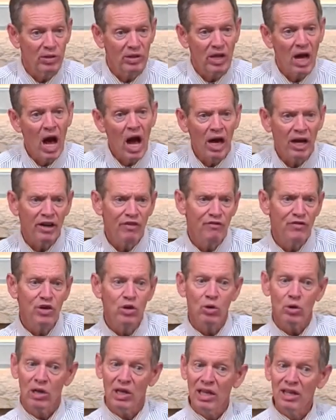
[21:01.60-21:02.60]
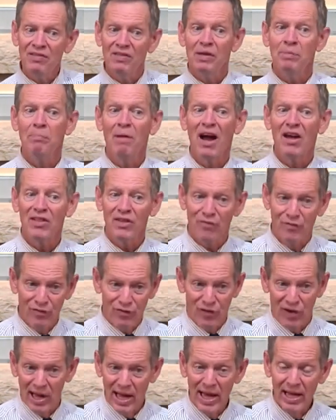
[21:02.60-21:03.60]
with God. If you're living by the
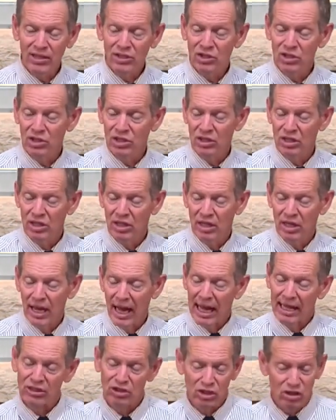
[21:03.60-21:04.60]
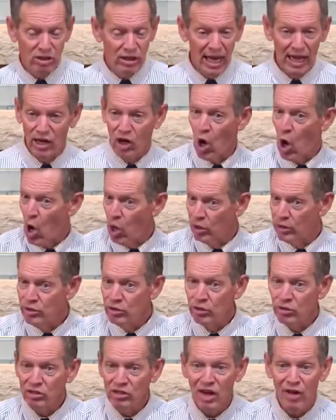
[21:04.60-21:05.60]
flesh and
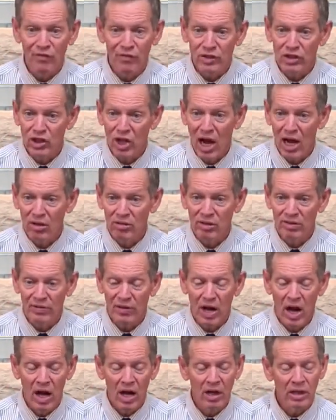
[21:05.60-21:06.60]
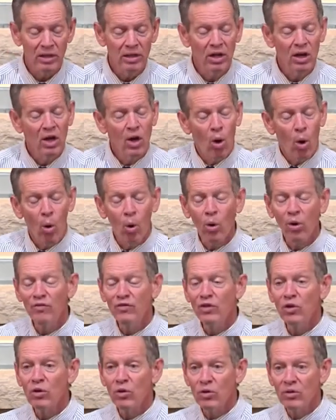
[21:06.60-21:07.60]
calling yourself a child of God, or
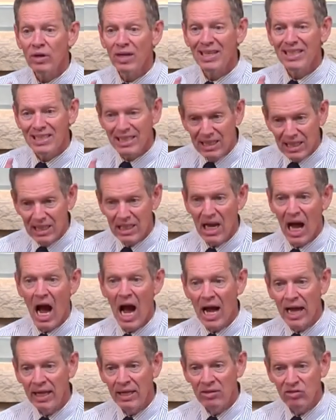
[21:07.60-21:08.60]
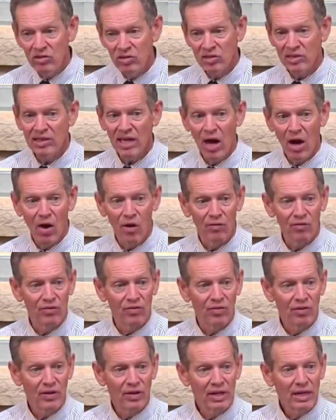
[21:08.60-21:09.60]
if you're denying self
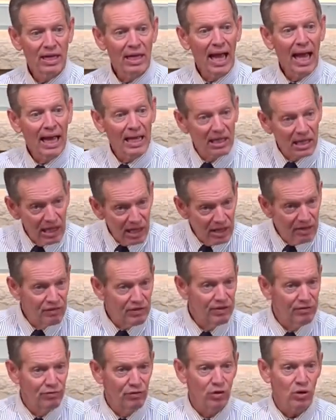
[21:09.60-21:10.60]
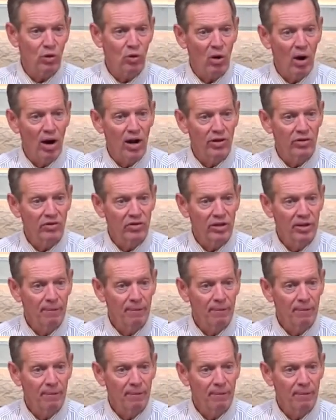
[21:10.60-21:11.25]
and living for Christ.